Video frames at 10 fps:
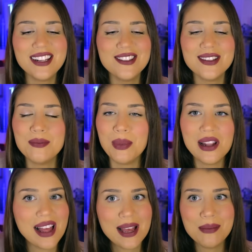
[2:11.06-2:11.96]
Just
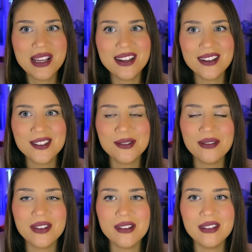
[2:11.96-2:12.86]
blab here. So
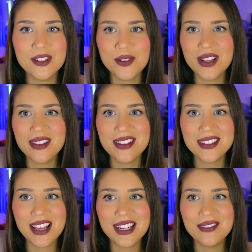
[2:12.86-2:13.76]
if you enjoy this
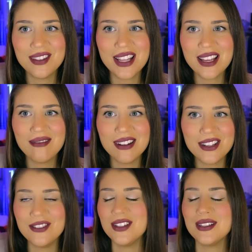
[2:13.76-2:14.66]
kind of thing where you
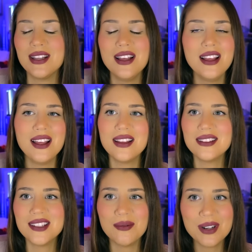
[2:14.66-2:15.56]
just
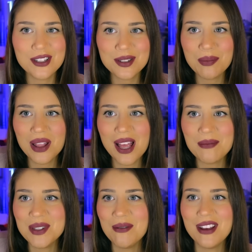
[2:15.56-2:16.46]
someone just
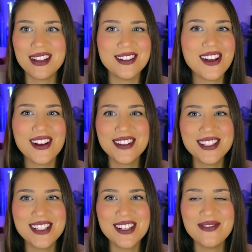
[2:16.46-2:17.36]
blabs away and talks
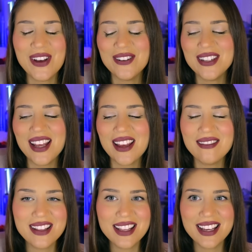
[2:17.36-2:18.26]
to you about
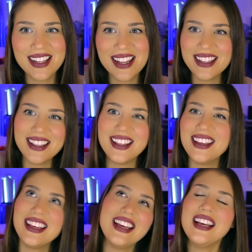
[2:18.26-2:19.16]
everything and anything,
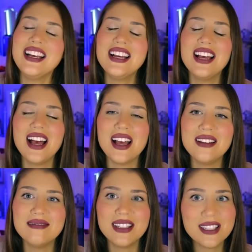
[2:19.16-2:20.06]

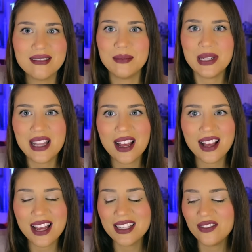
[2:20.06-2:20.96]
this will be that
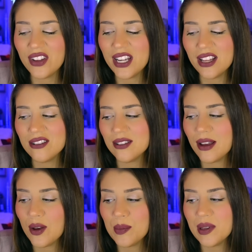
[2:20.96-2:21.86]
kind of video. So
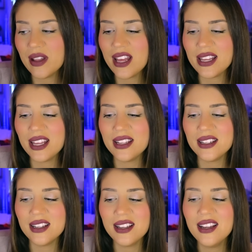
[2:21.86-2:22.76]
I hope you like
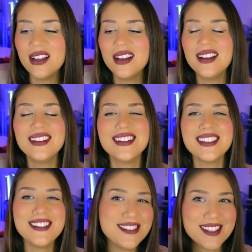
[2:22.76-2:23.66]
it, because
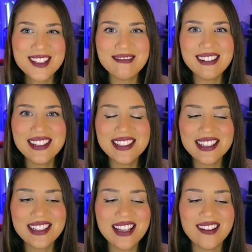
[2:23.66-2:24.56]
I just want to
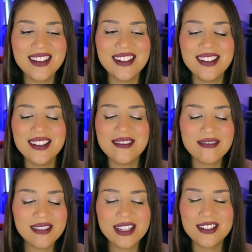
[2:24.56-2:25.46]
sit down and
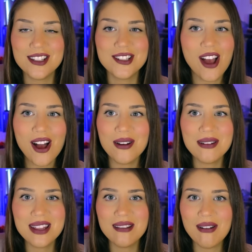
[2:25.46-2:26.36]
truly just talk
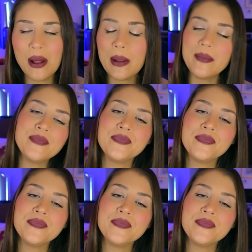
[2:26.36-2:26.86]
with you all.